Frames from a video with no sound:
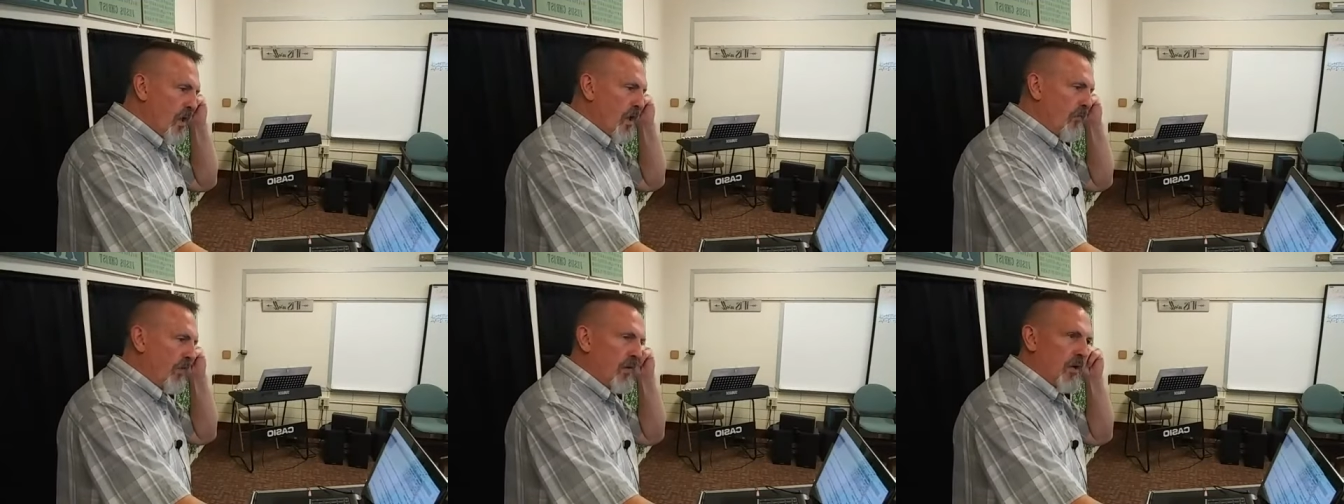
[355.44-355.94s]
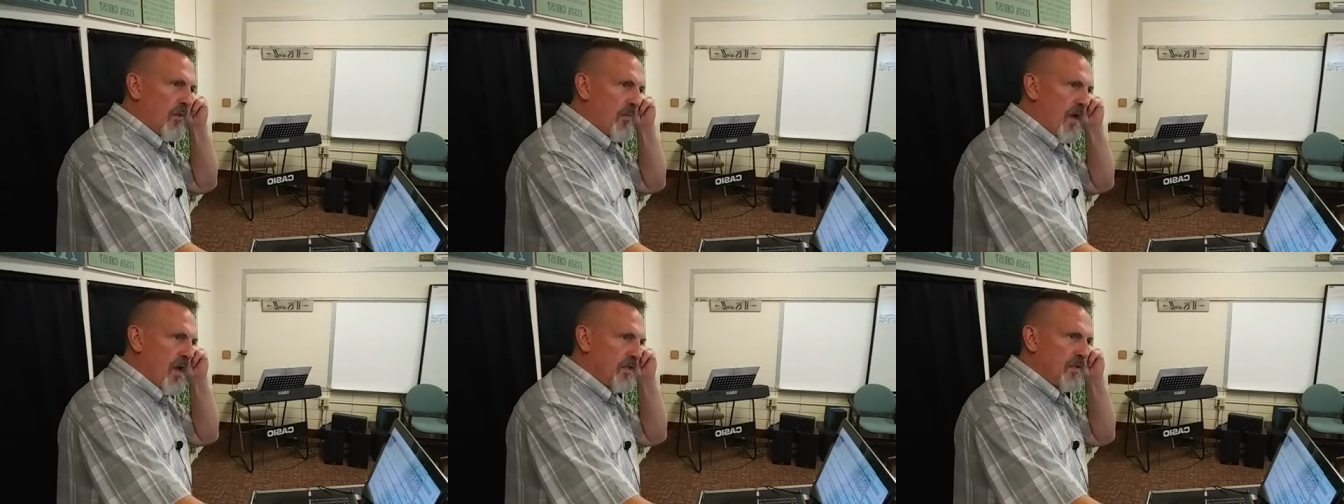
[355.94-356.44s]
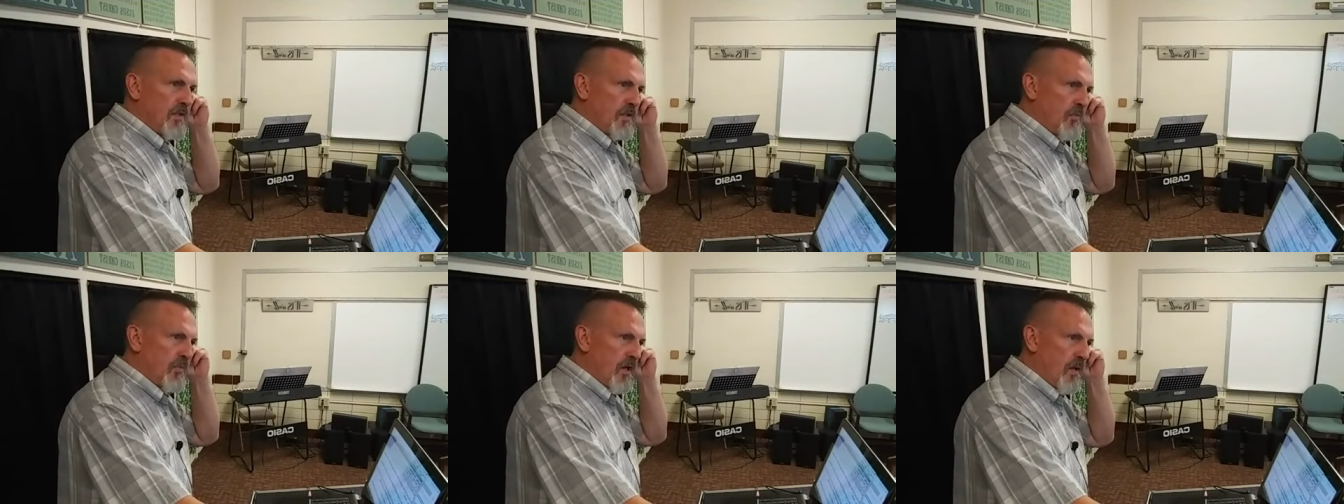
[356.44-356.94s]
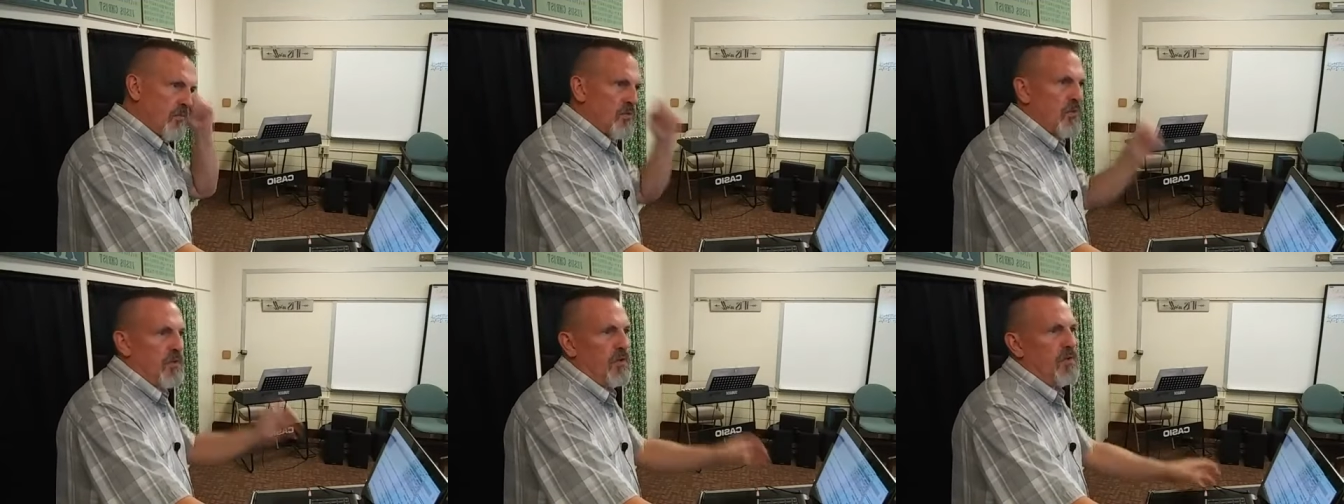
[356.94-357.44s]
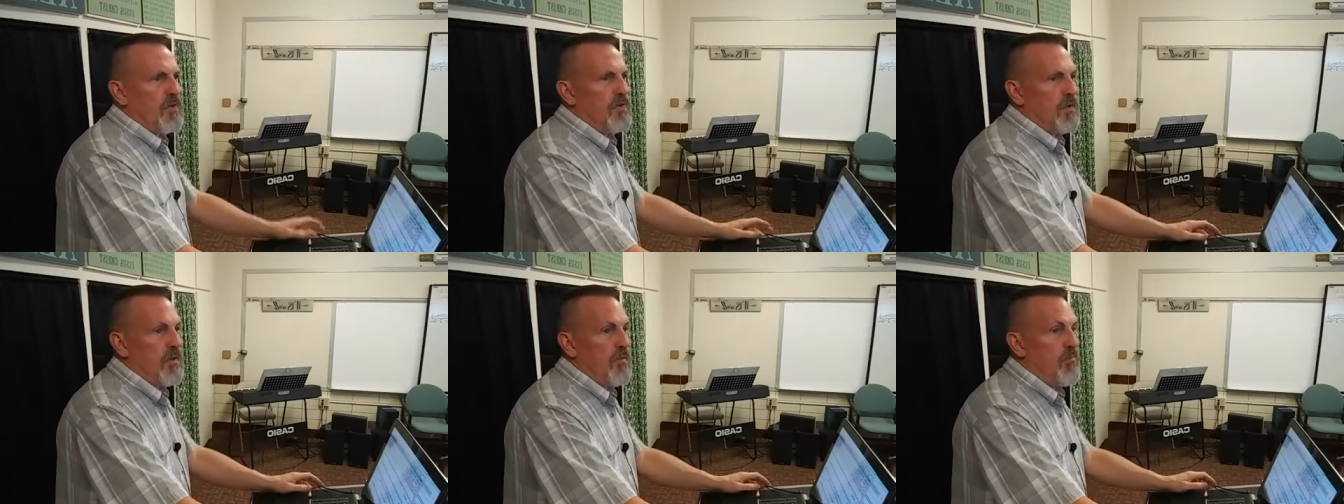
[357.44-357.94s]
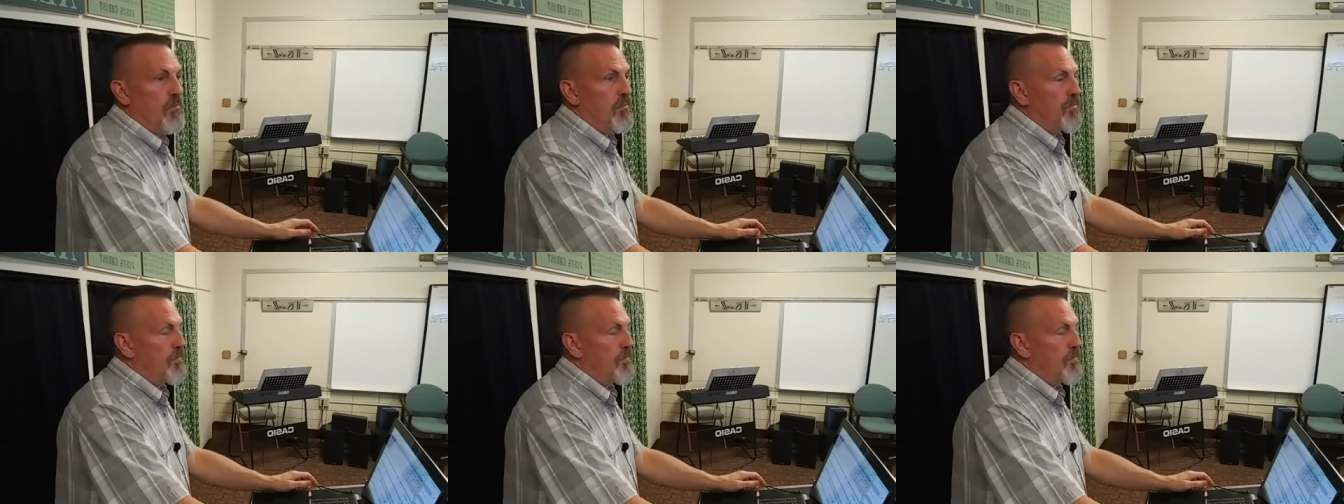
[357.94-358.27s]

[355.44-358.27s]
If you can imagine sometimes when you see